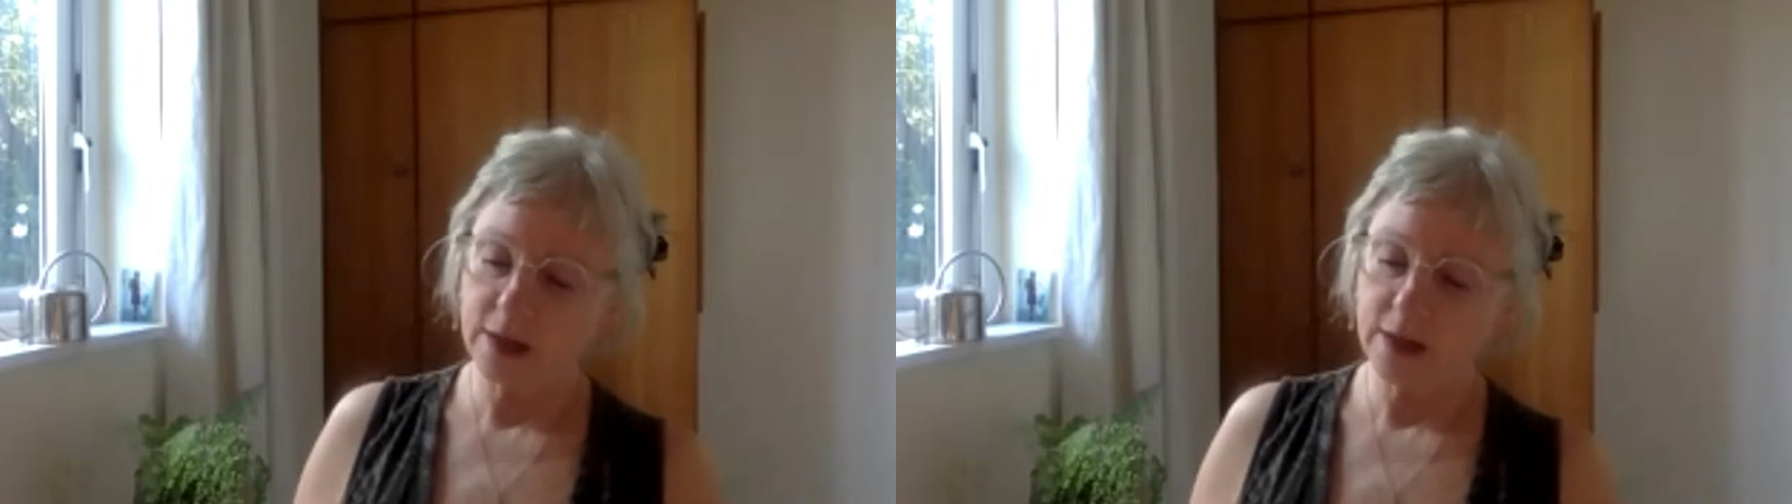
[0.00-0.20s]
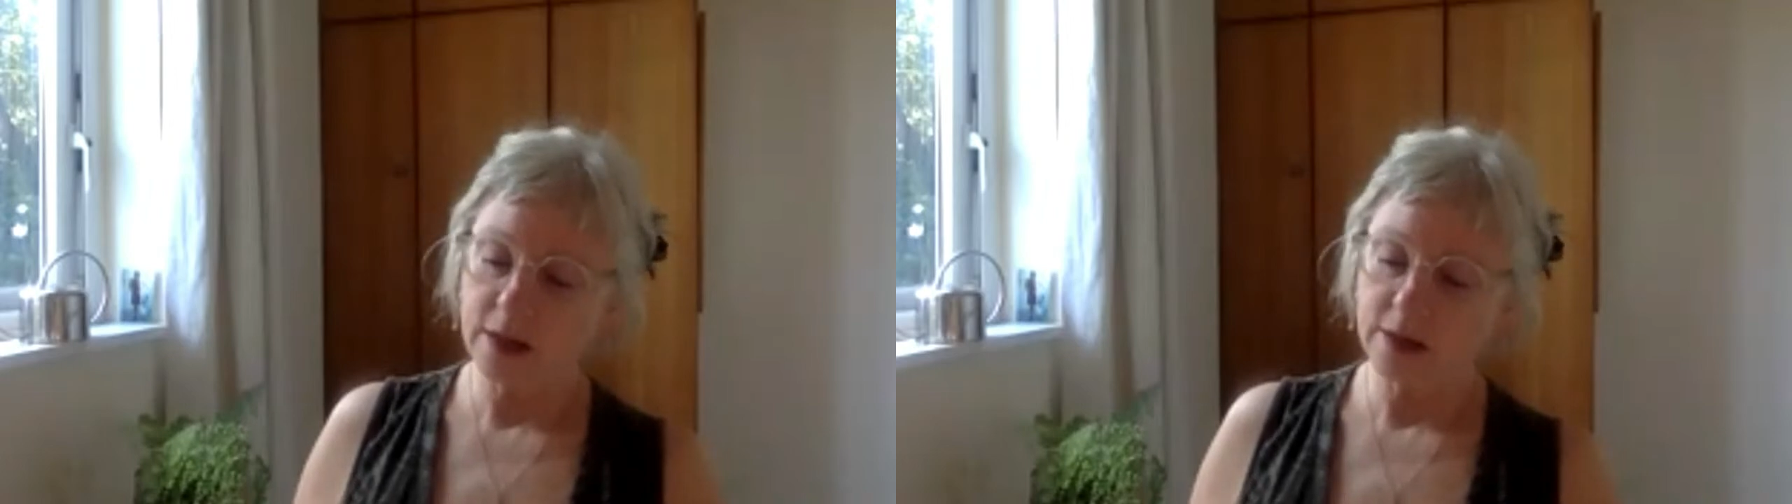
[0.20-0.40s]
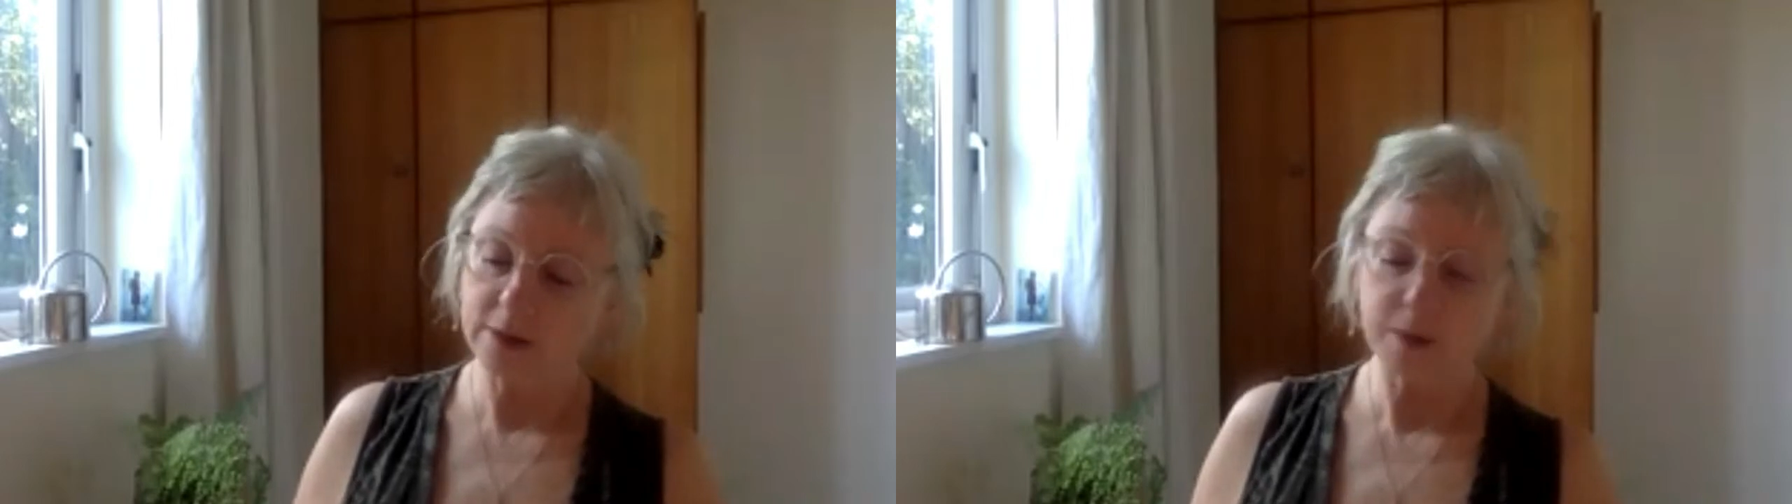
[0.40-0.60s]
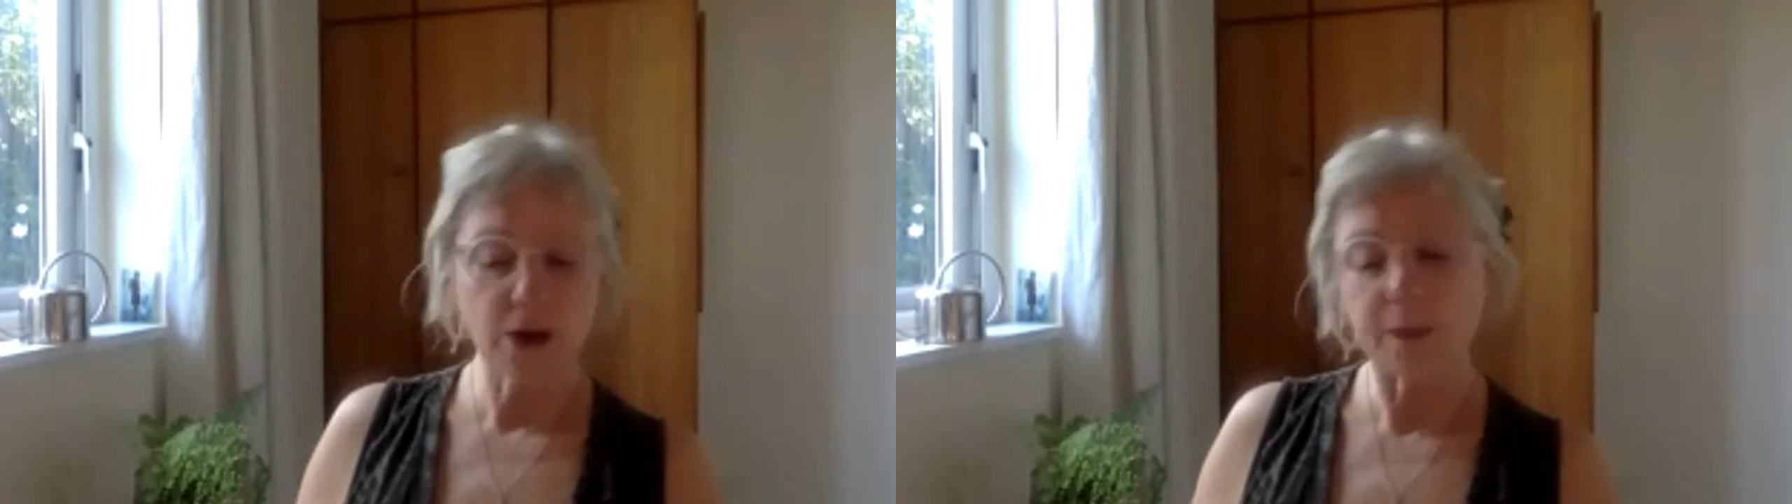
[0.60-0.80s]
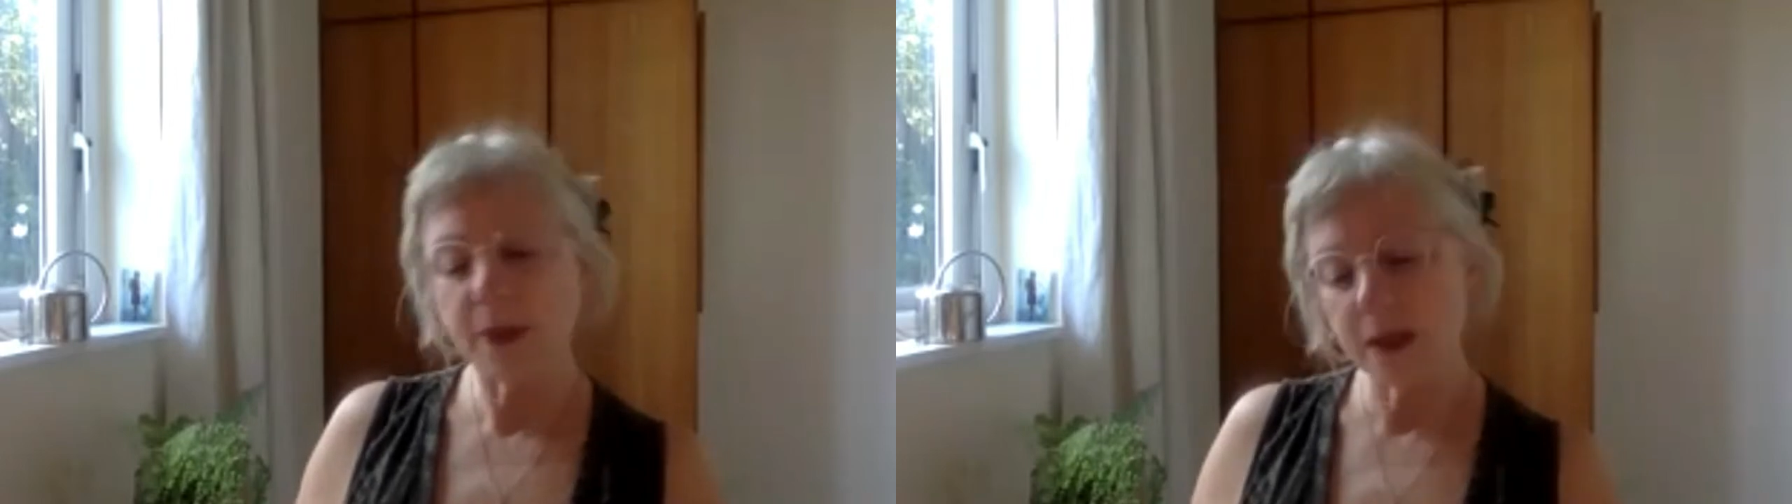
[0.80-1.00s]
the
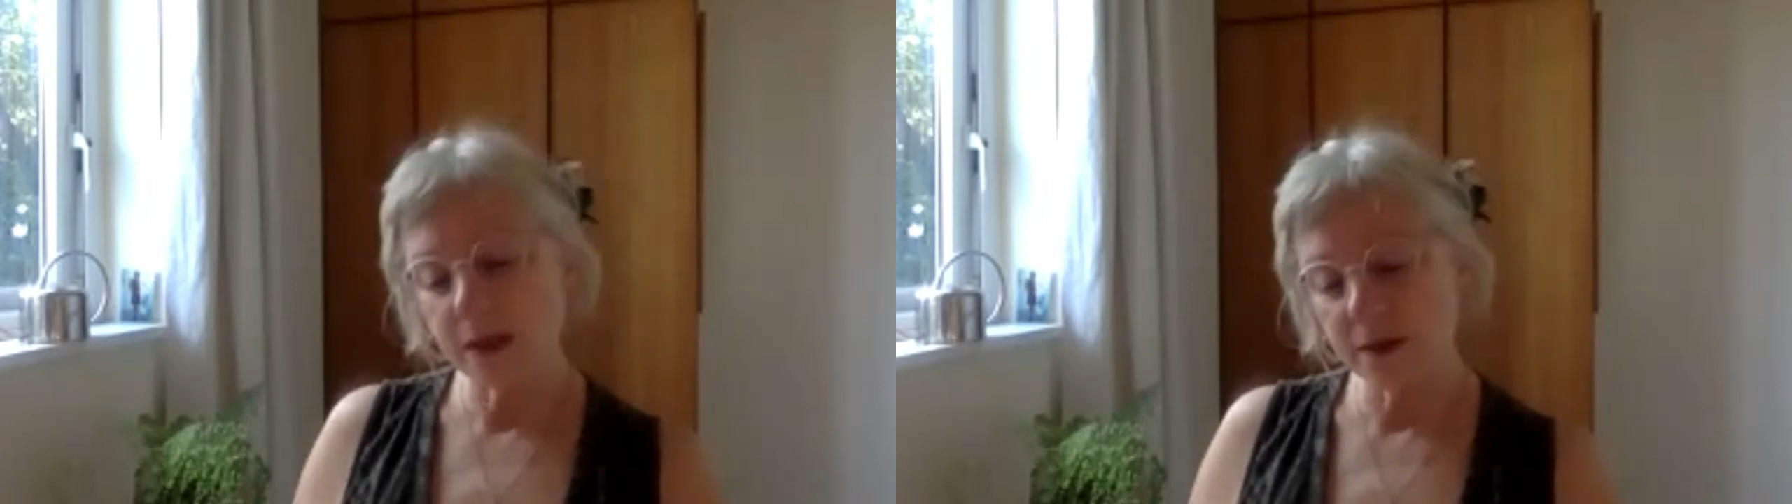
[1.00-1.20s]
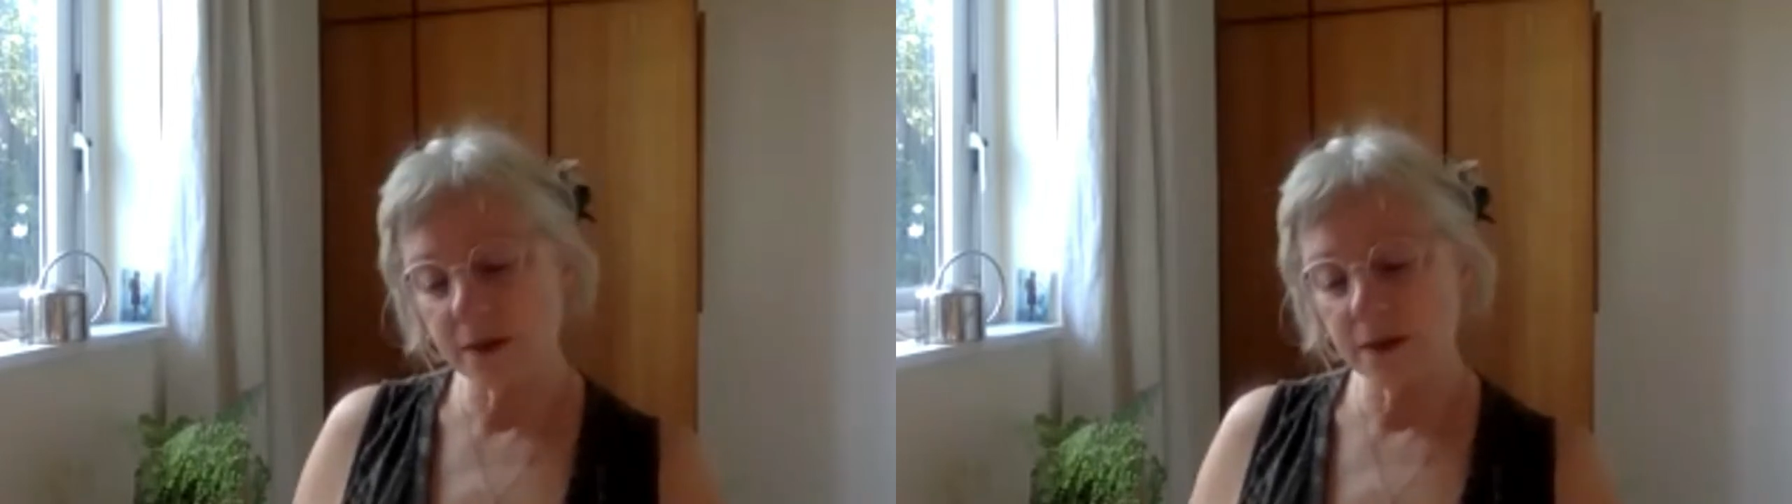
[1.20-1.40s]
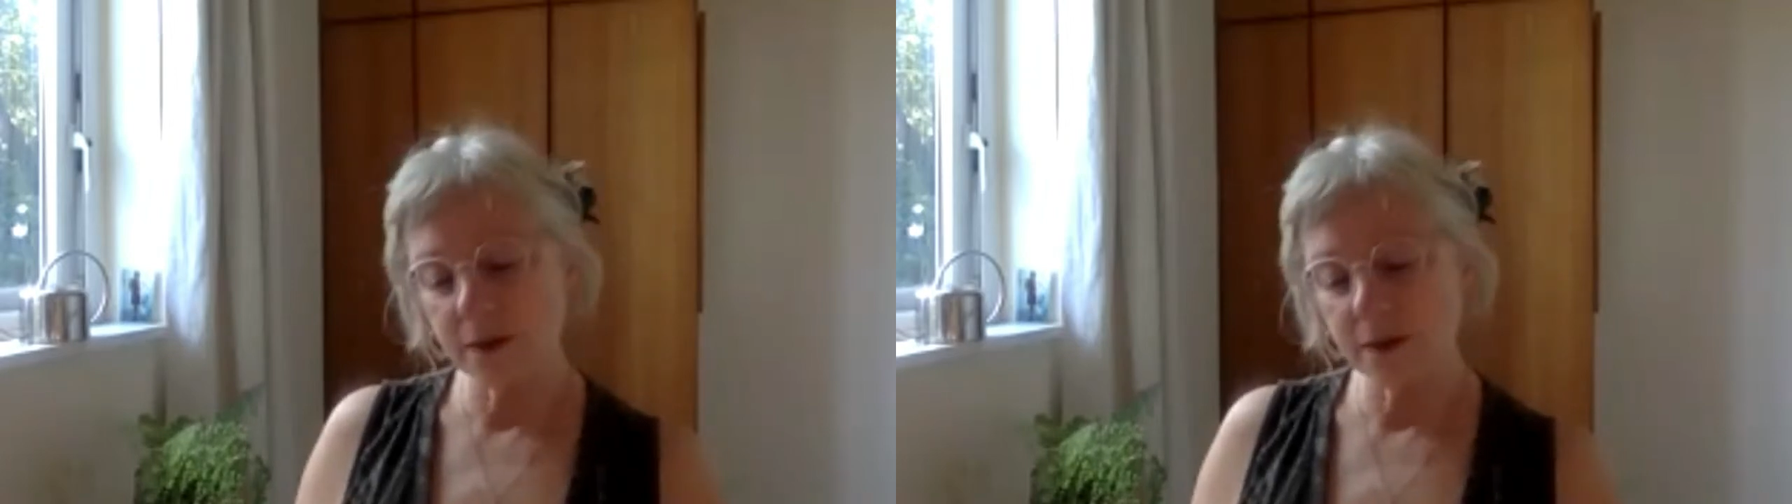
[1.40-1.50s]
suburban